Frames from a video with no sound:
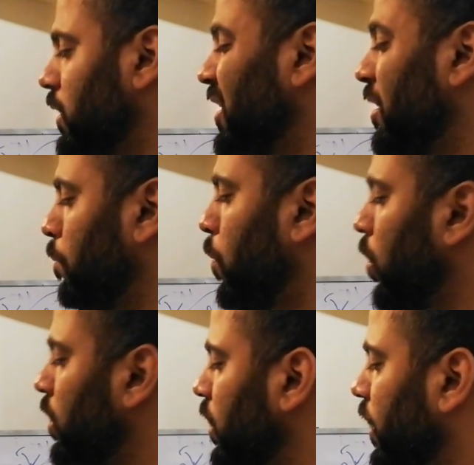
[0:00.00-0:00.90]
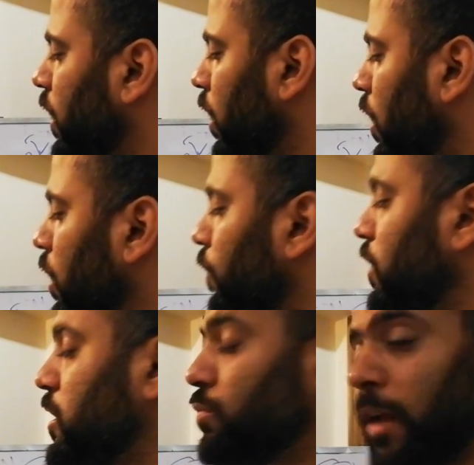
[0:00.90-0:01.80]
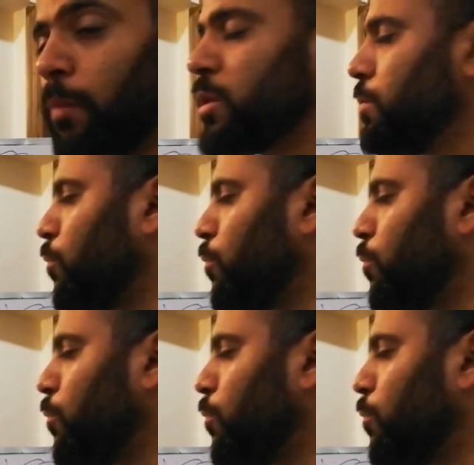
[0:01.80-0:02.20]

the important thing which is very much